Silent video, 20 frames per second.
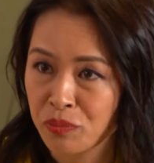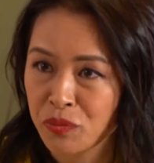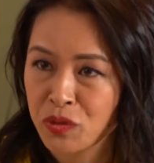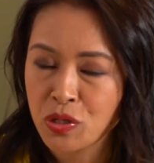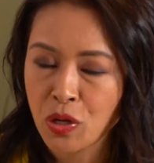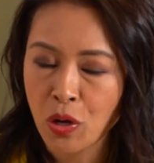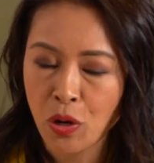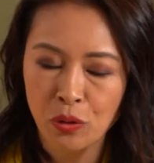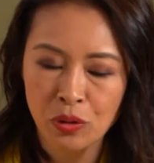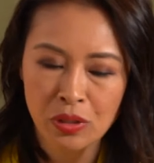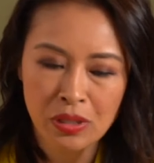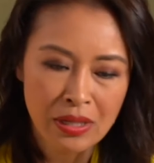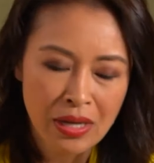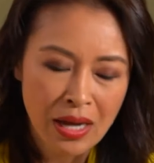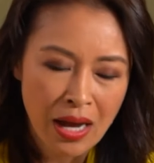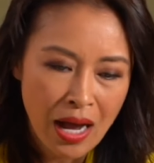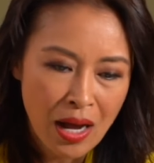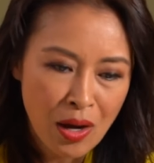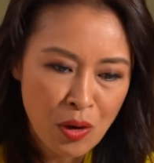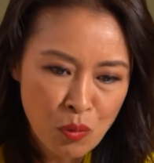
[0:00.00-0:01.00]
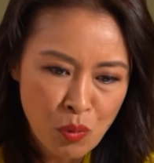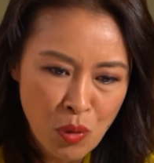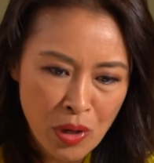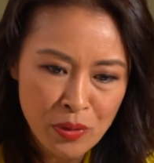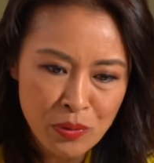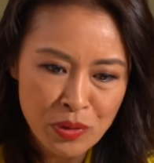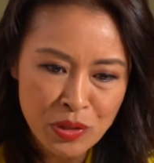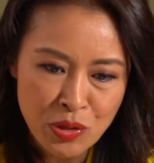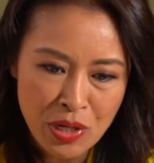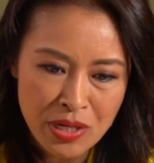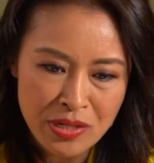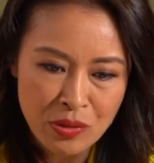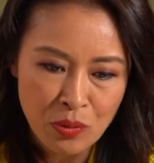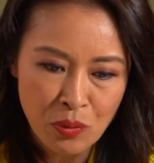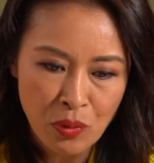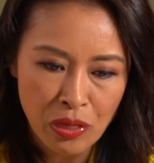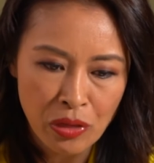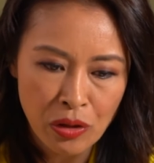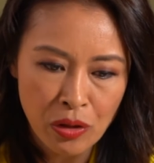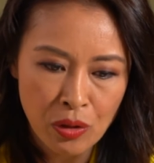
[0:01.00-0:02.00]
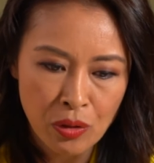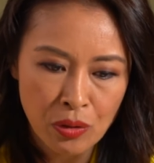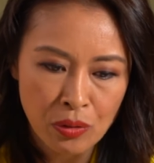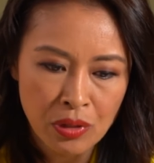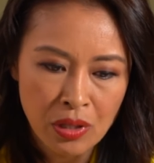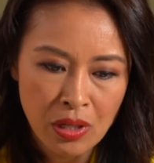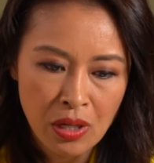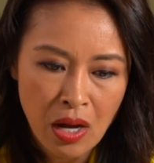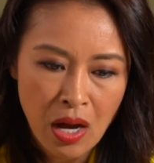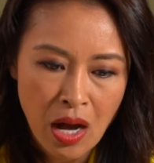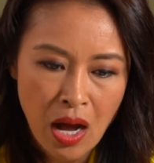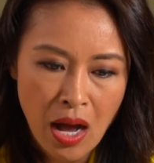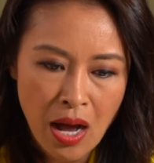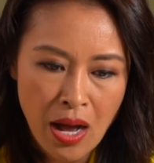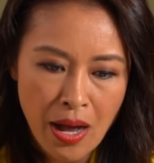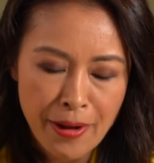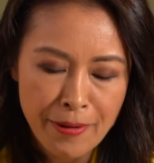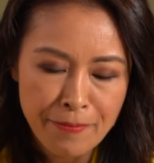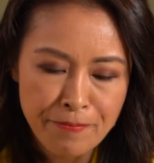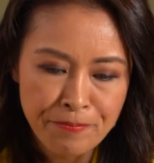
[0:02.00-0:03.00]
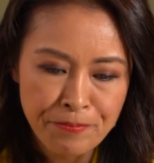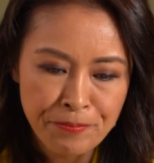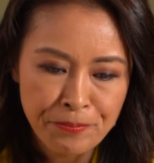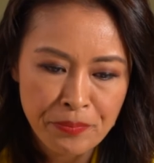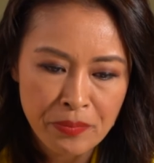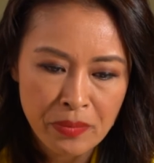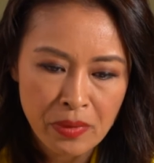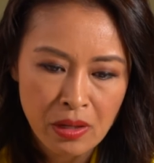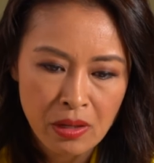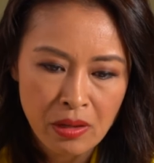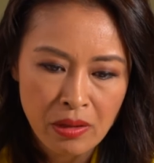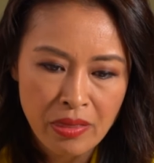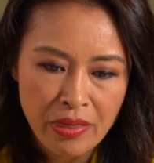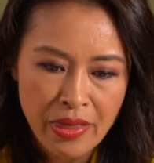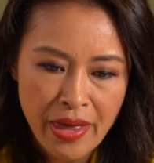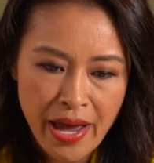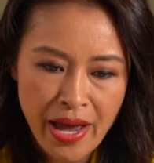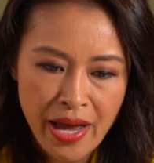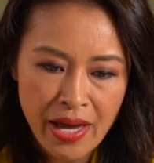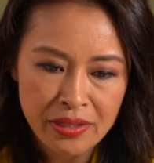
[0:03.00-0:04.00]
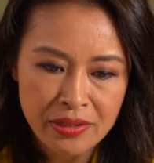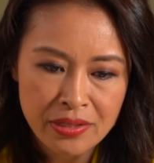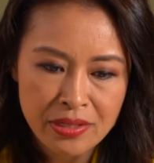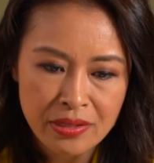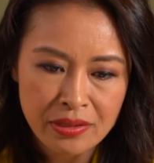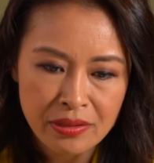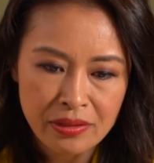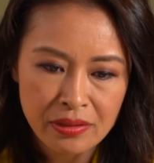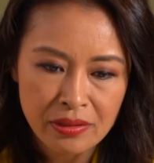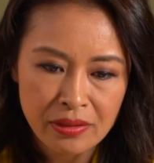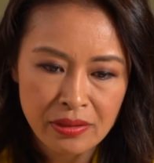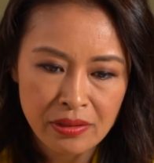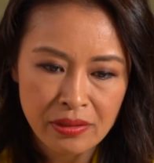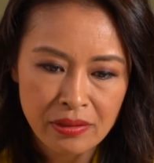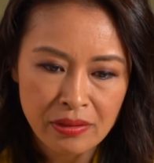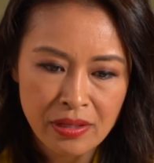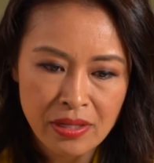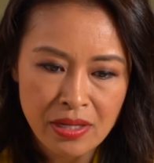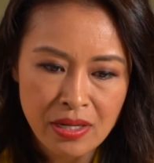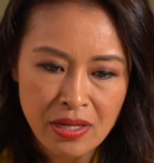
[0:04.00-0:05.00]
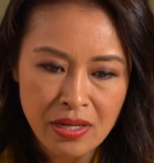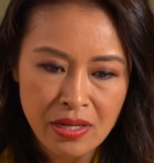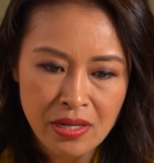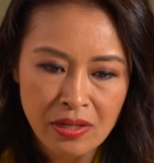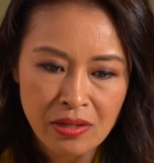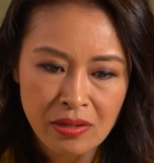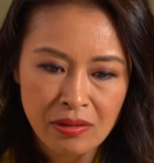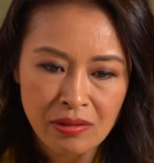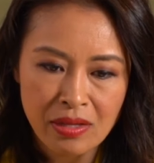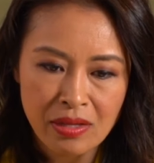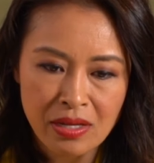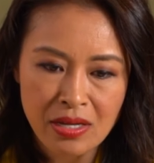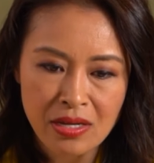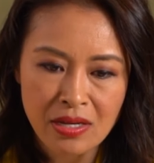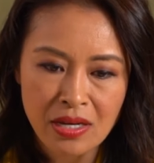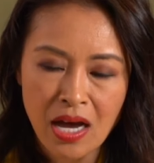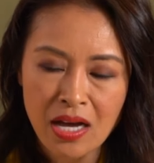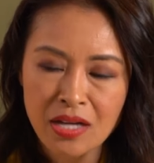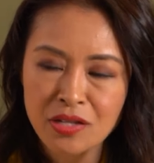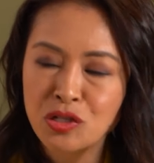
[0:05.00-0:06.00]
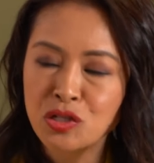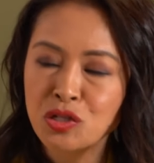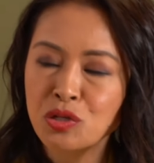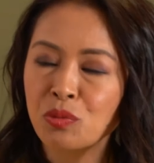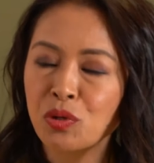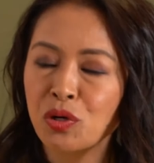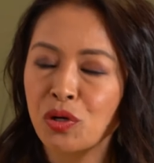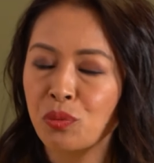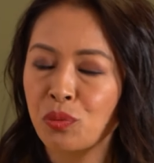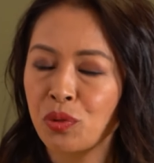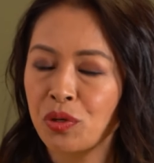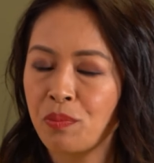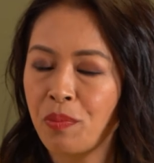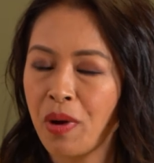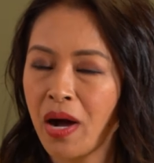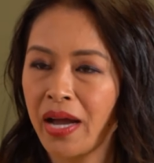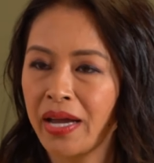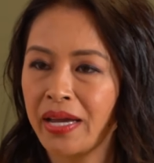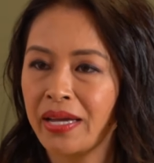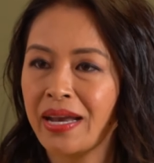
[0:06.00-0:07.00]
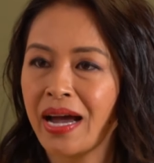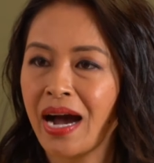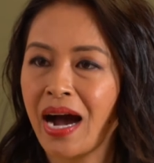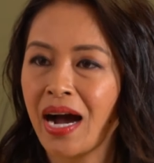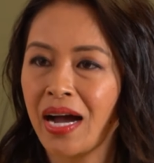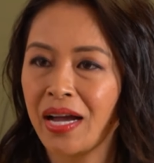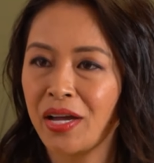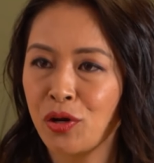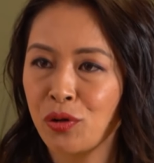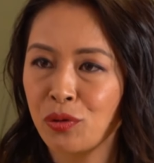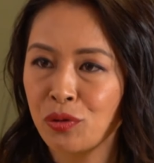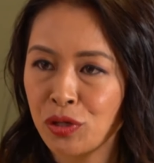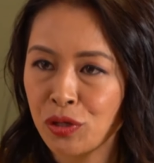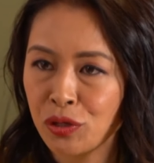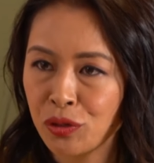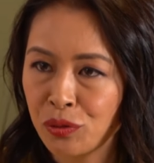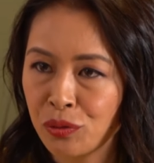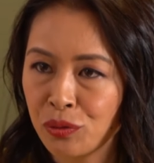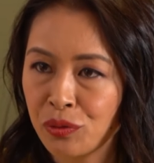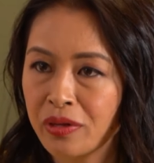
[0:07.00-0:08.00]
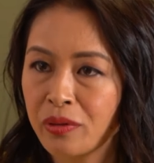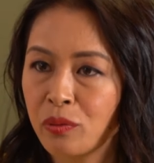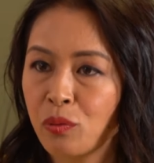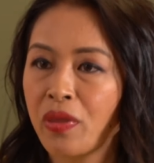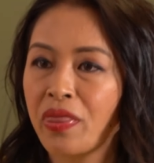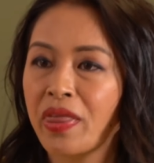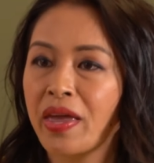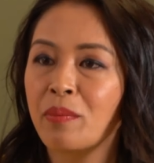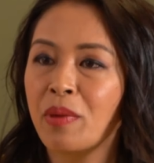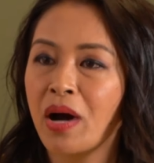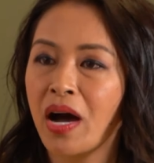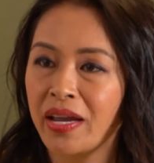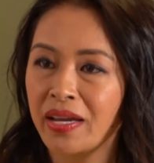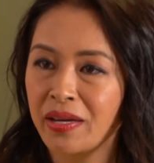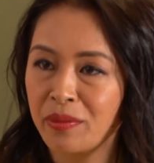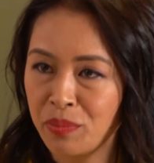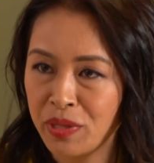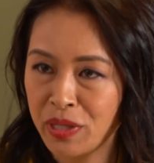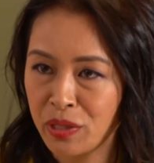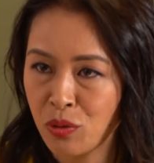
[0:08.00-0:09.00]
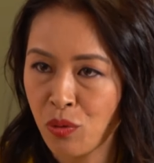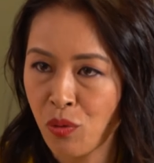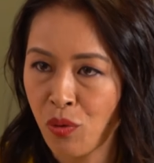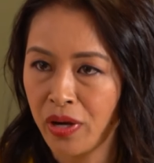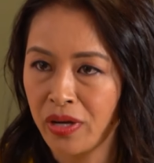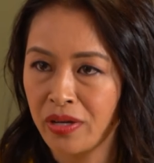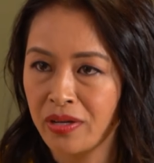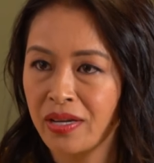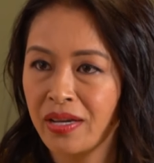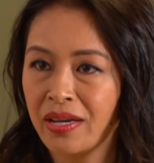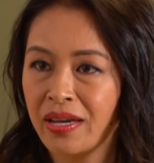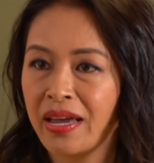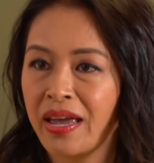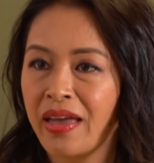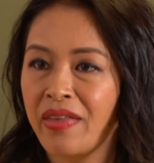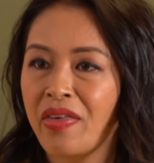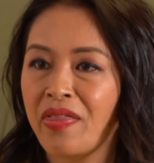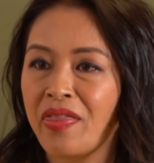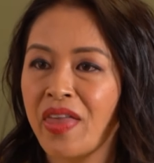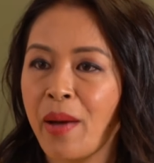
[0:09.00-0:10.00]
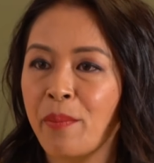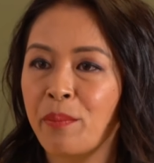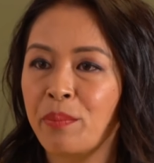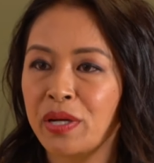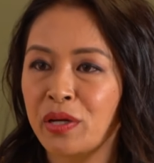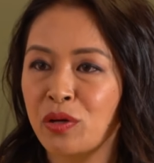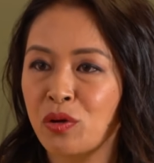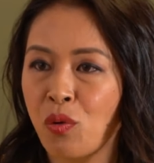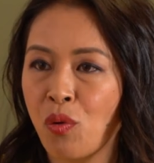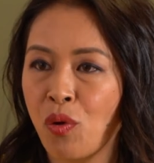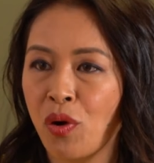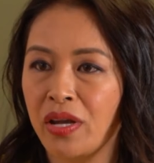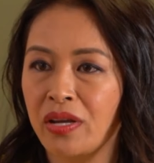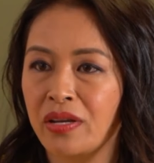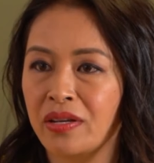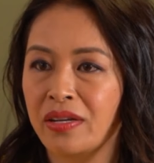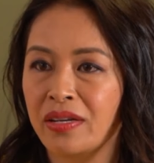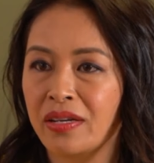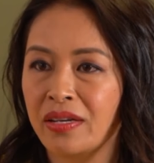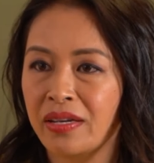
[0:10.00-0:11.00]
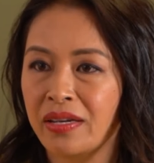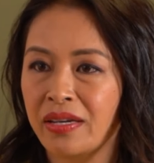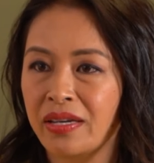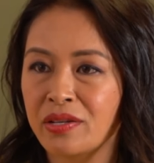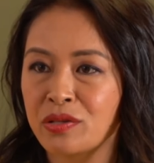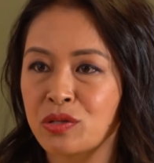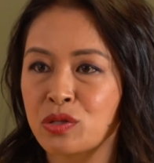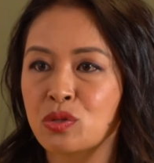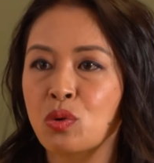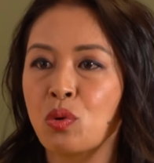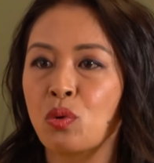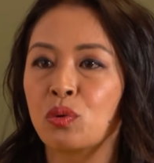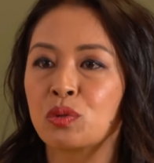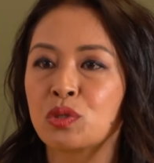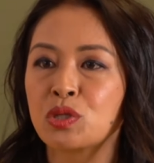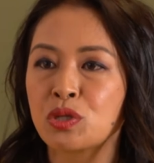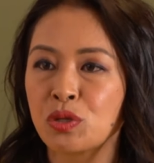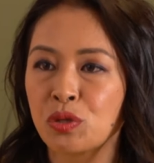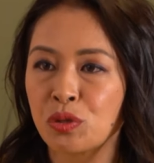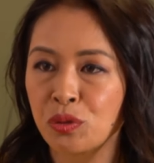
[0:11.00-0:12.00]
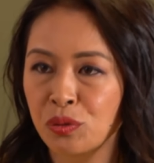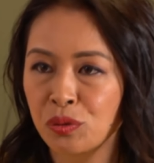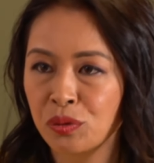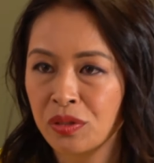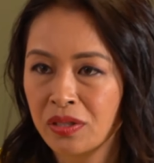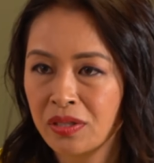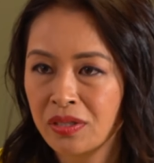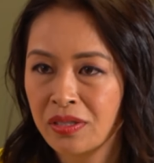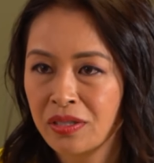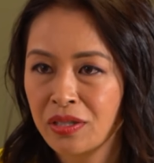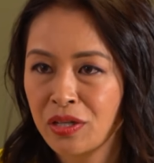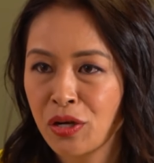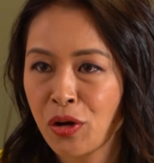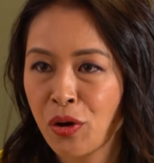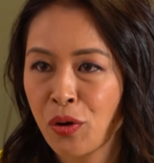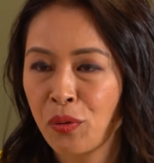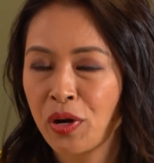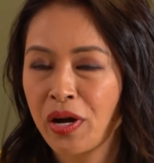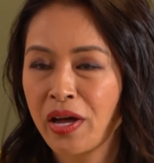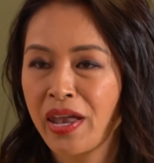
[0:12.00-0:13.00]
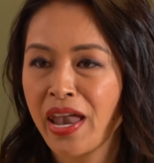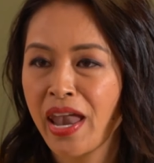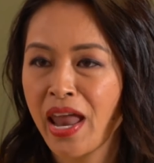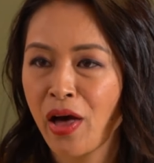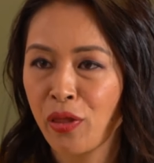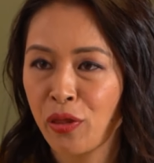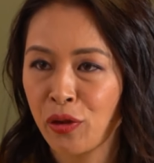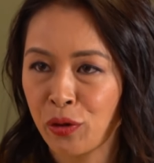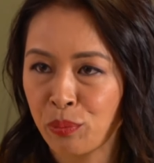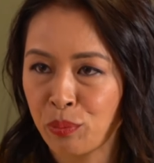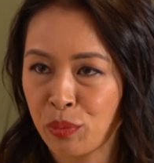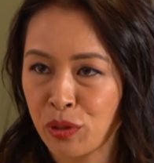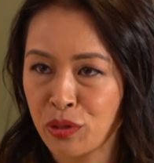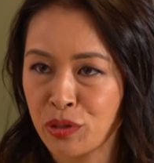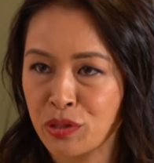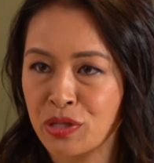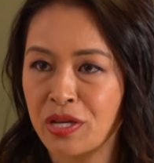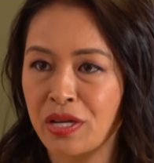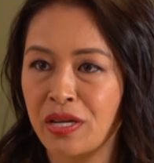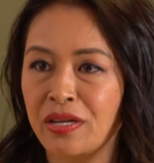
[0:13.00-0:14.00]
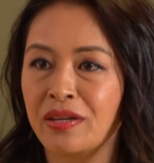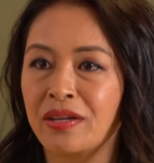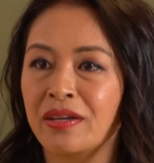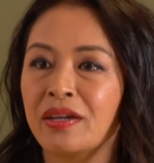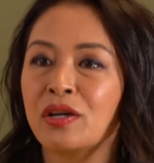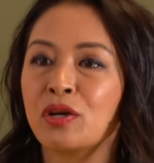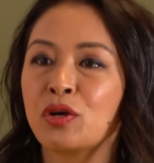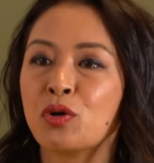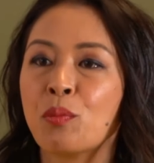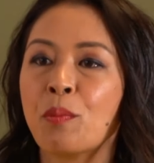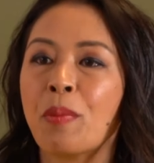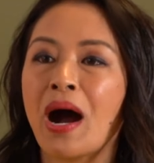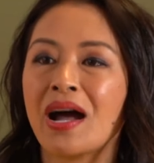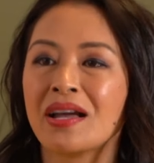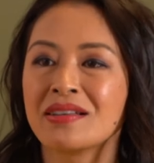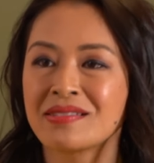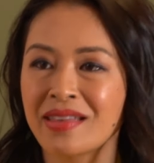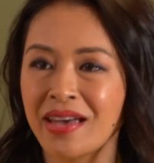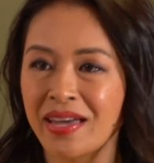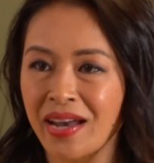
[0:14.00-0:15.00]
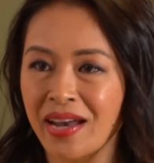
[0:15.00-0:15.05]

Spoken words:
So I want to address it with you, that the customer would buy an IOU when they buy Bitcoin, and then that Bitcoin is sold to, another person who buys that